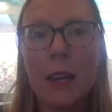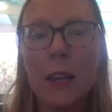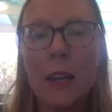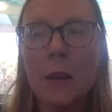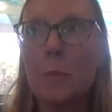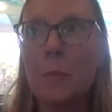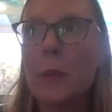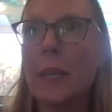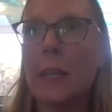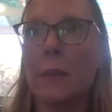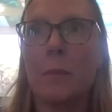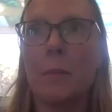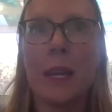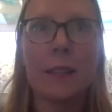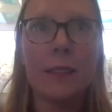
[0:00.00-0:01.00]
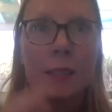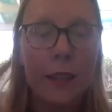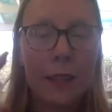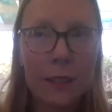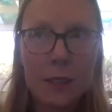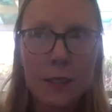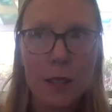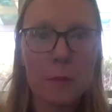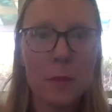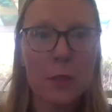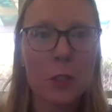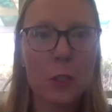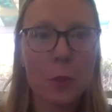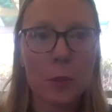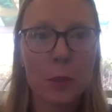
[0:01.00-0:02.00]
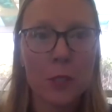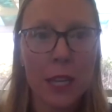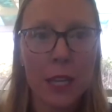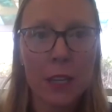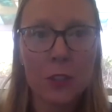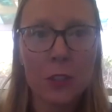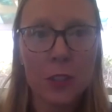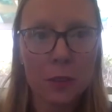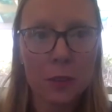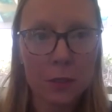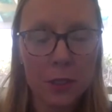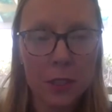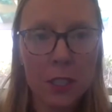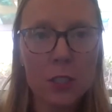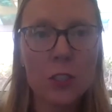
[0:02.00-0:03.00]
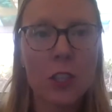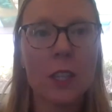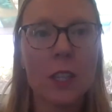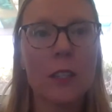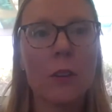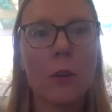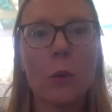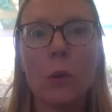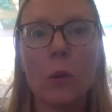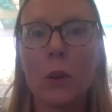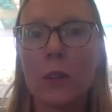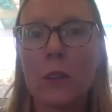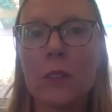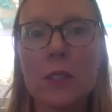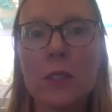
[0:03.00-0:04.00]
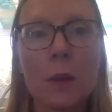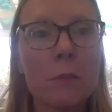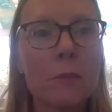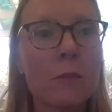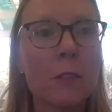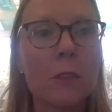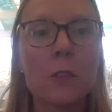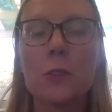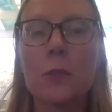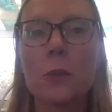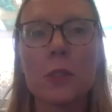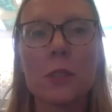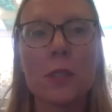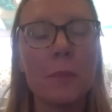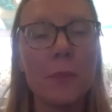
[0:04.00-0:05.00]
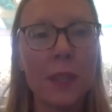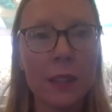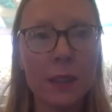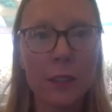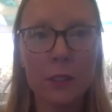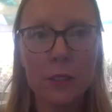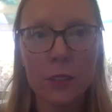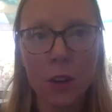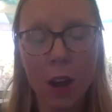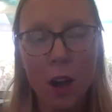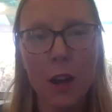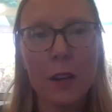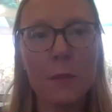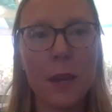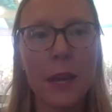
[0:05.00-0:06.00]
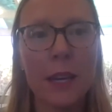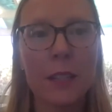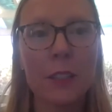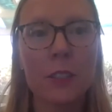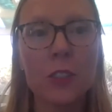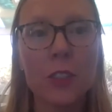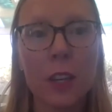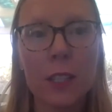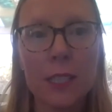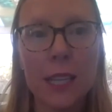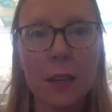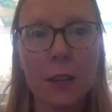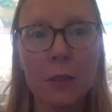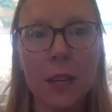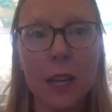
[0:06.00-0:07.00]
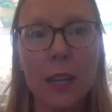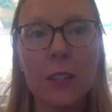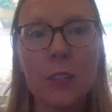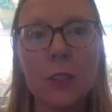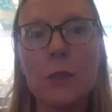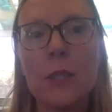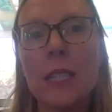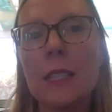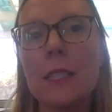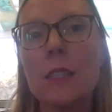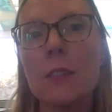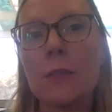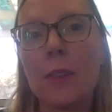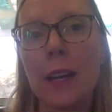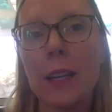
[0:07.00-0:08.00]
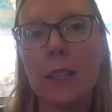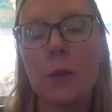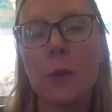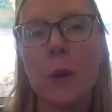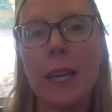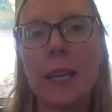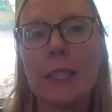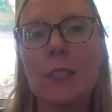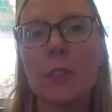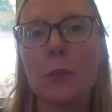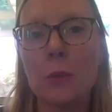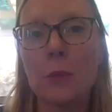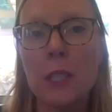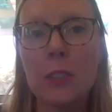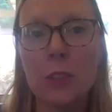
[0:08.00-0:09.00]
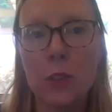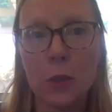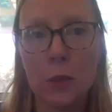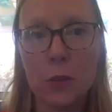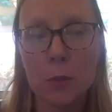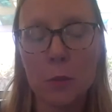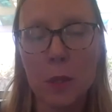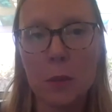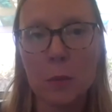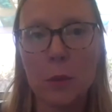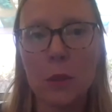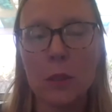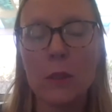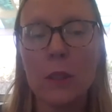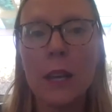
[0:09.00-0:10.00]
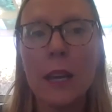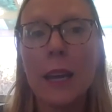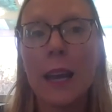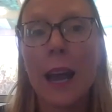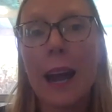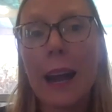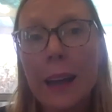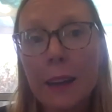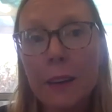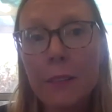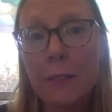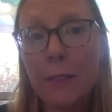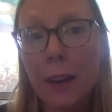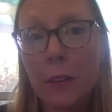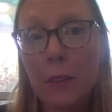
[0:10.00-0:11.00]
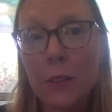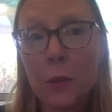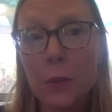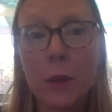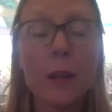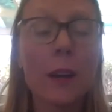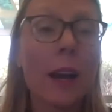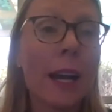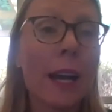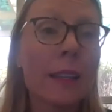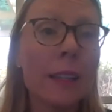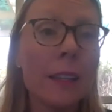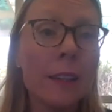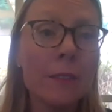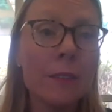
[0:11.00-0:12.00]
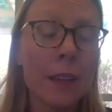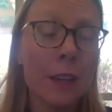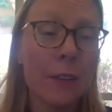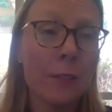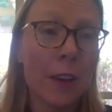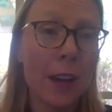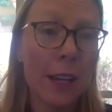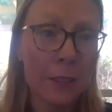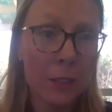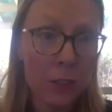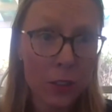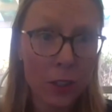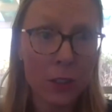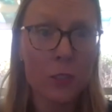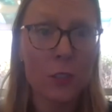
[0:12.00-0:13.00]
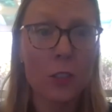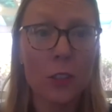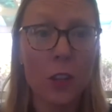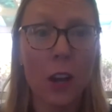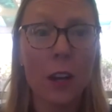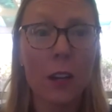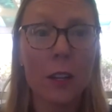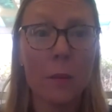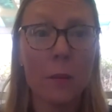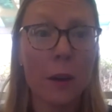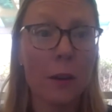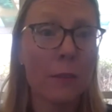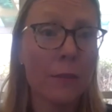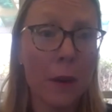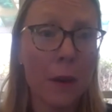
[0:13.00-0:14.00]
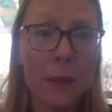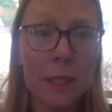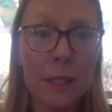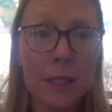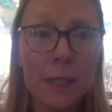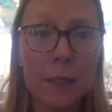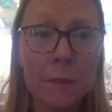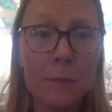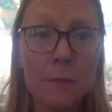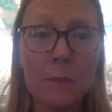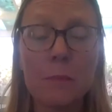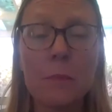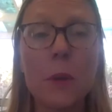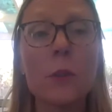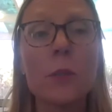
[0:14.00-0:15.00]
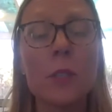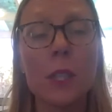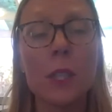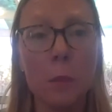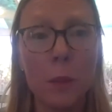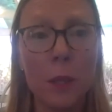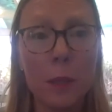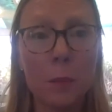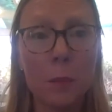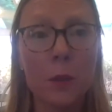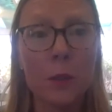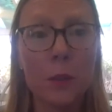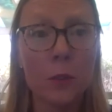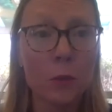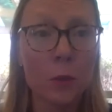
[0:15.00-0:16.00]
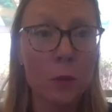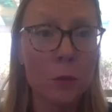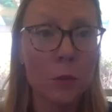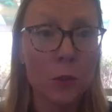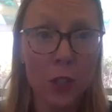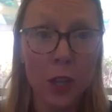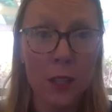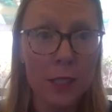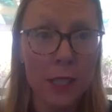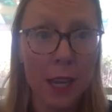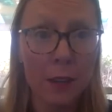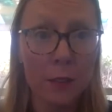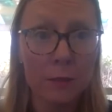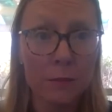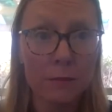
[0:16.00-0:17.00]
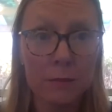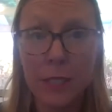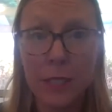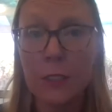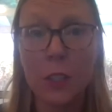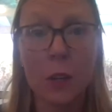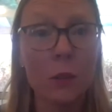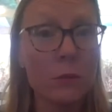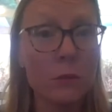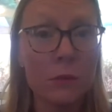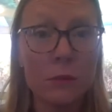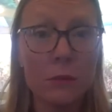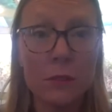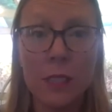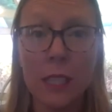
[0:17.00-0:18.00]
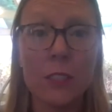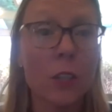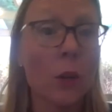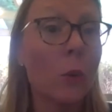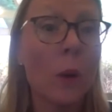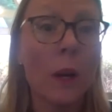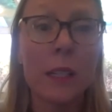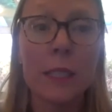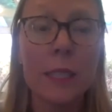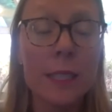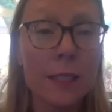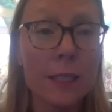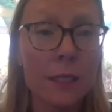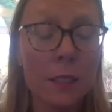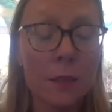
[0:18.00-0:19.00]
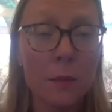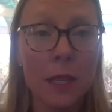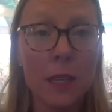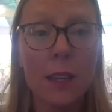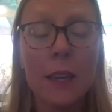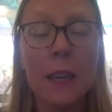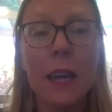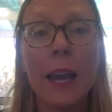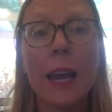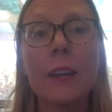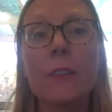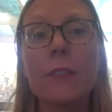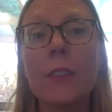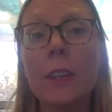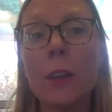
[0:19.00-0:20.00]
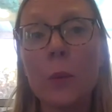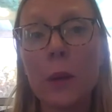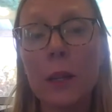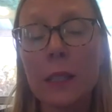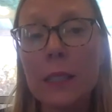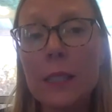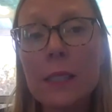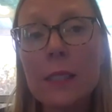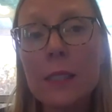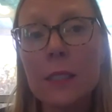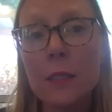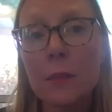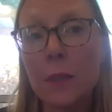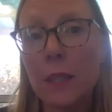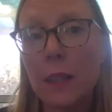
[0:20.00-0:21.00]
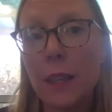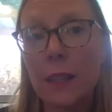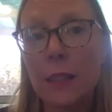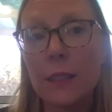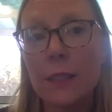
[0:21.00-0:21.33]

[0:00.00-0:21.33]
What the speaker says: be it based on some interpretation of religion or some verse or something, there's an automatic shutdown, and you need to find a way to reach those people. I have found that where I live, if I start to talk about feminism, most of the people in the room shut down. They don't want to listen to me. And if they don't want to listen to me, then